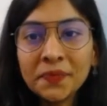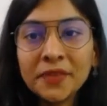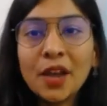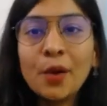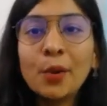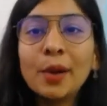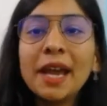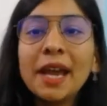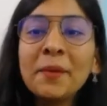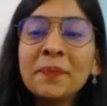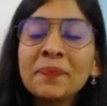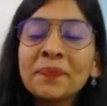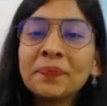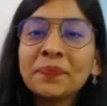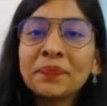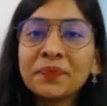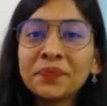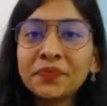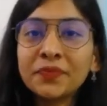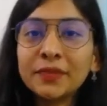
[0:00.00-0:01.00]
Okay.
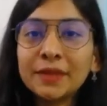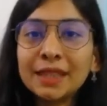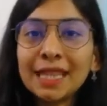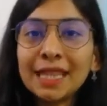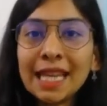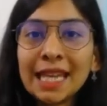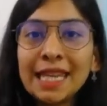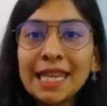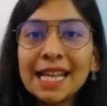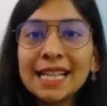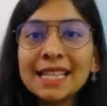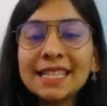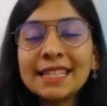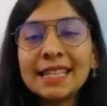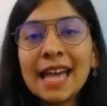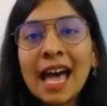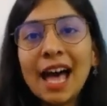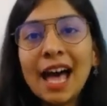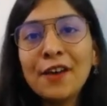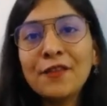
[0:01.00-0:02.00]
Let's
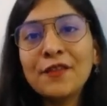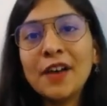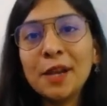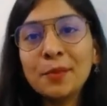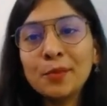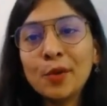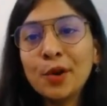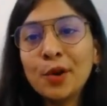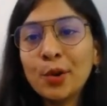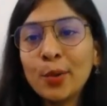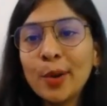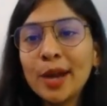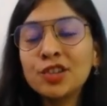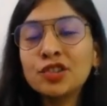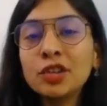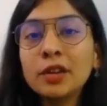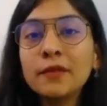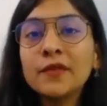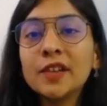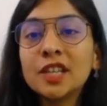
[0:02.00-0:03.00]
have one more
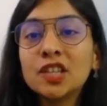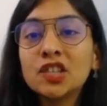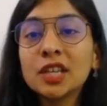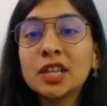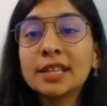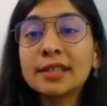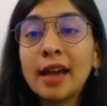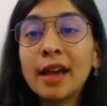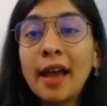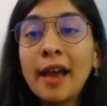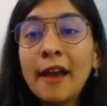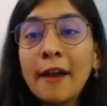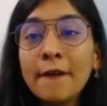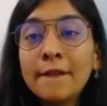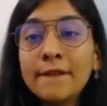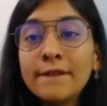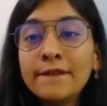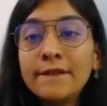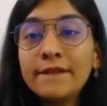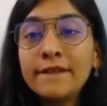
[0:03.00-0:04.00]
question, which is
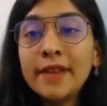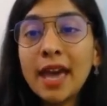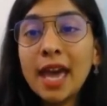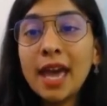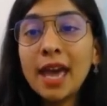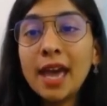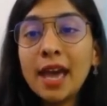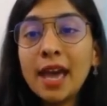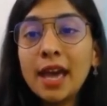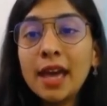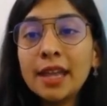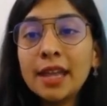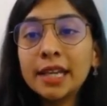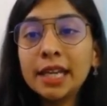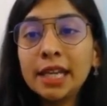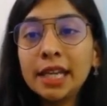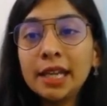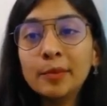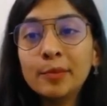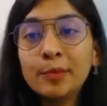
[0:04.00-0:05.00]

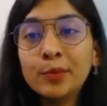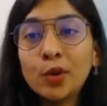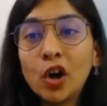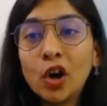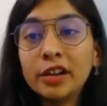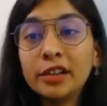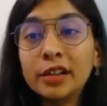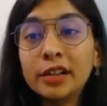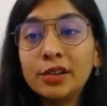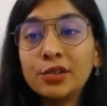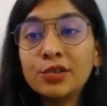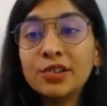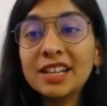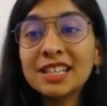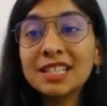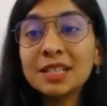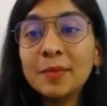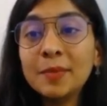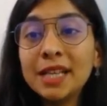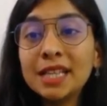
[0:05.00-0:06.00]
very important
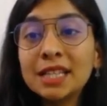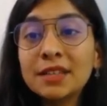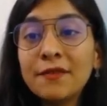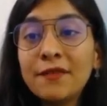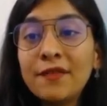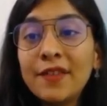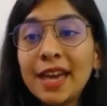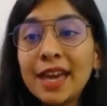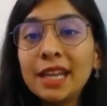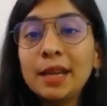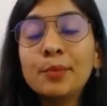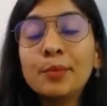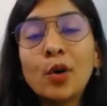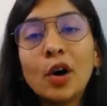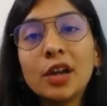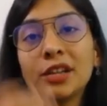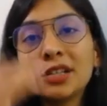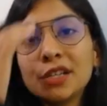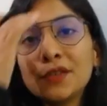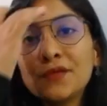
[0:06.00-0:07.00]
trust me it's very
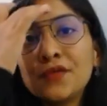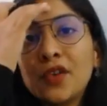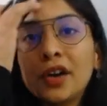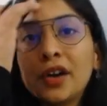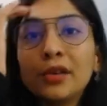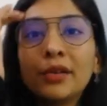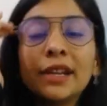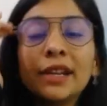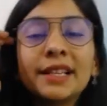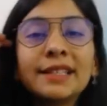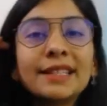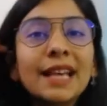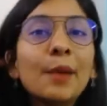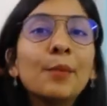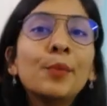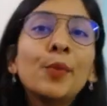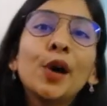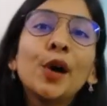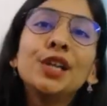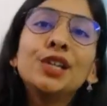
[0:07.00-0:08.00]
important for your
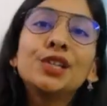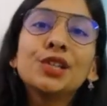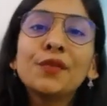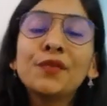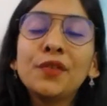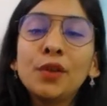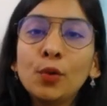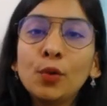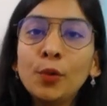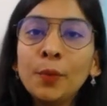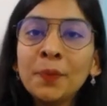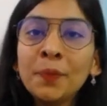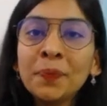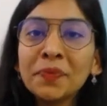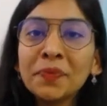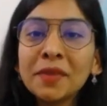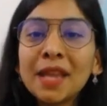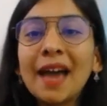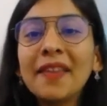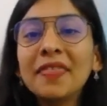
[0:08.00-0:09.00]
exam point of view
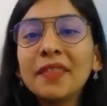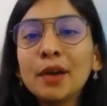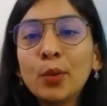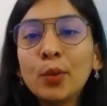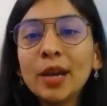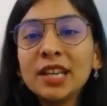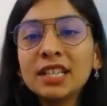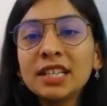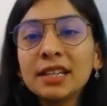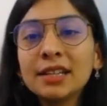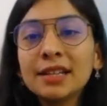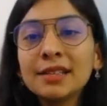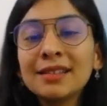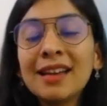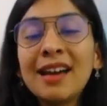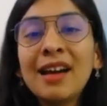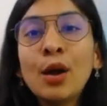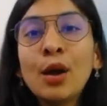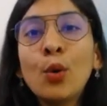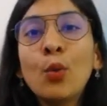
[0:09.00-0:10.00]
and the question is
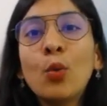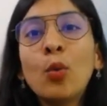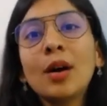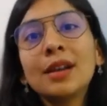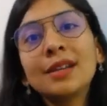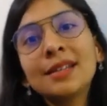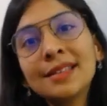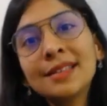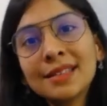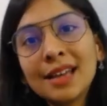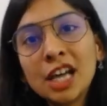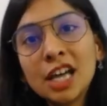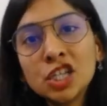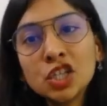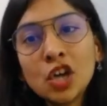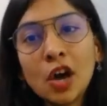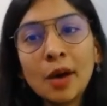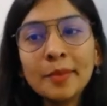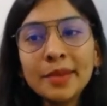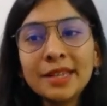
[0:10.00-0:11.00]
what is
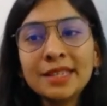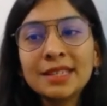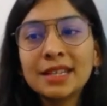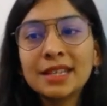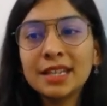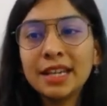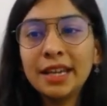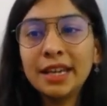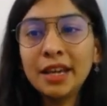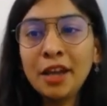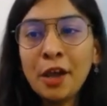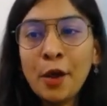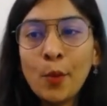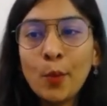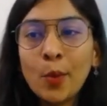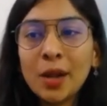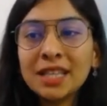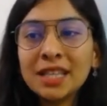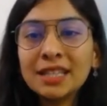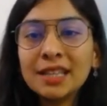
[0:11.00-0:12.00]
atomicity
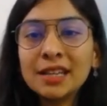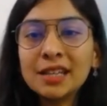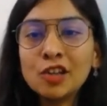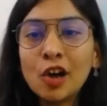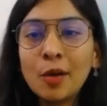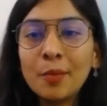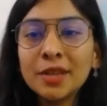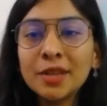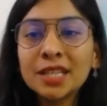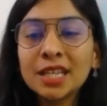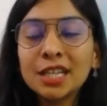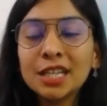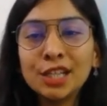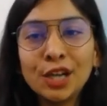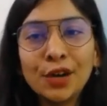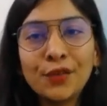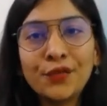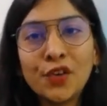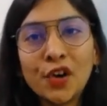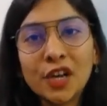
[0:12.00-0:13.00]
what's the atomicity
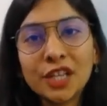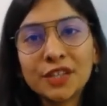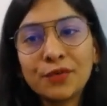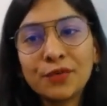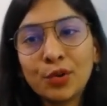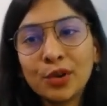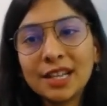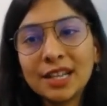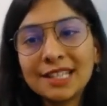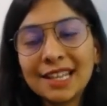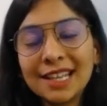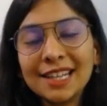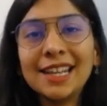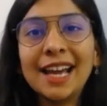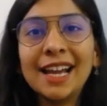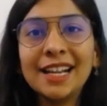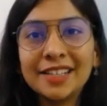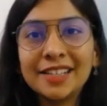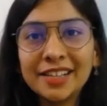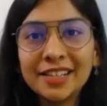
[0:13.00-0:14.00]
of phosphorus and
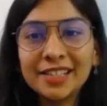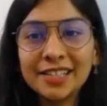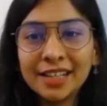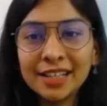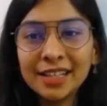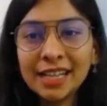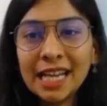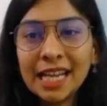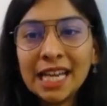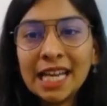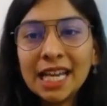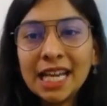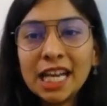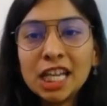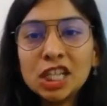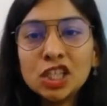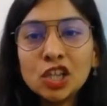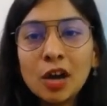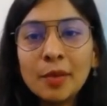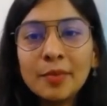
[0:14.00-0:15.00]
nitrogen
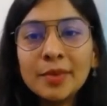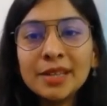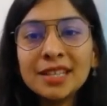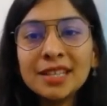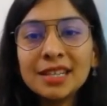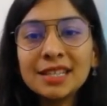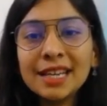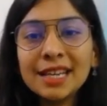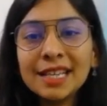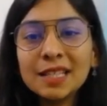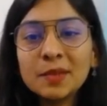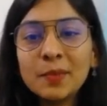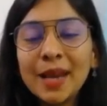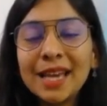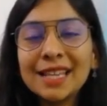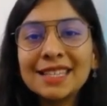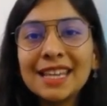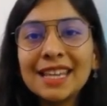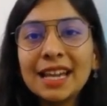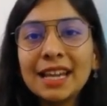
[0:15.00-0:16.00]
atomicity is
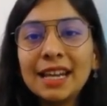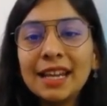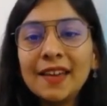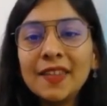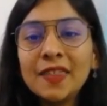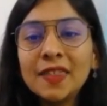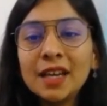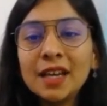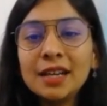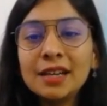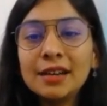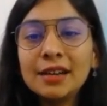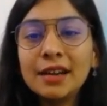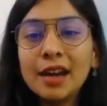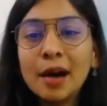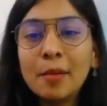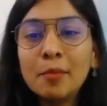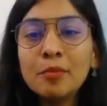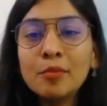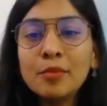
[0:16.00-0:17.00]
basically the
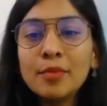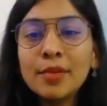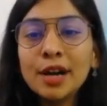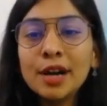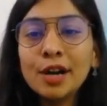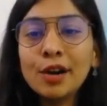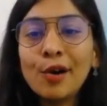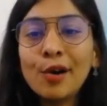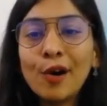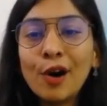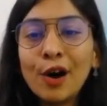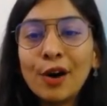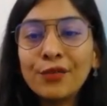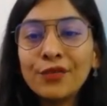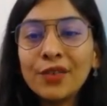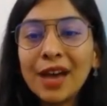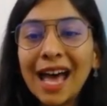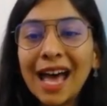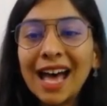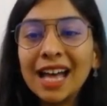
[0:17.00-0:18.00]
number of
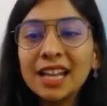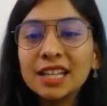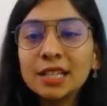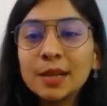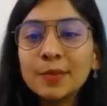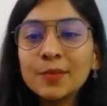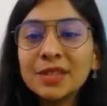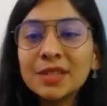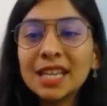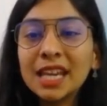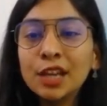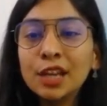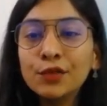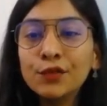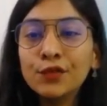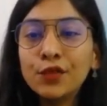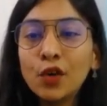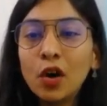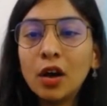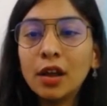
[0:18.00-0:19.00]
atoms
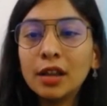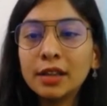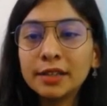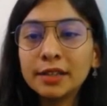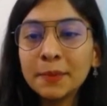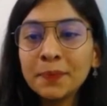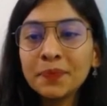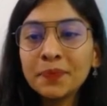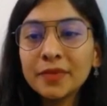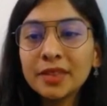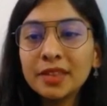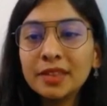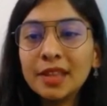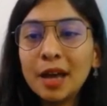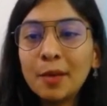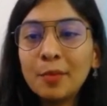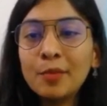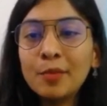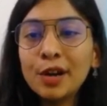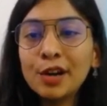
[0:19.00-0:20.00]
involved
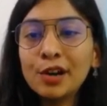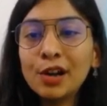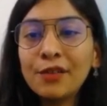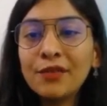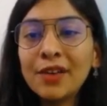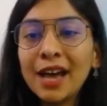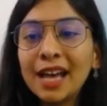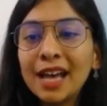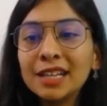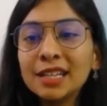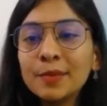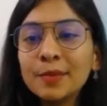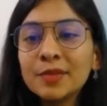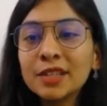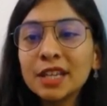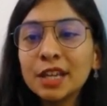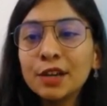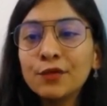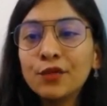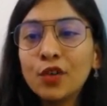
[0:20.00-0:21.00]
number of atoms
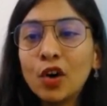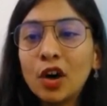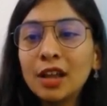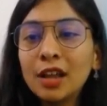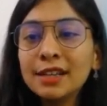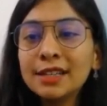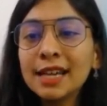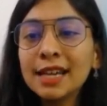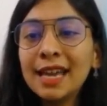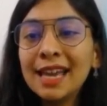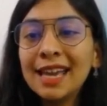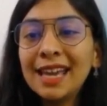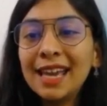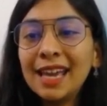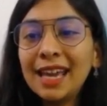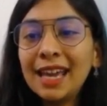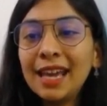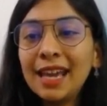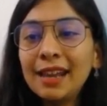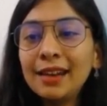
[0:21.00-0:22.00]
involved
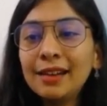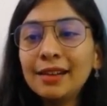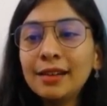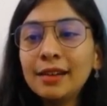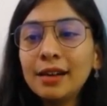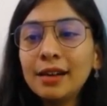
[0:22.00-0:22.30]
in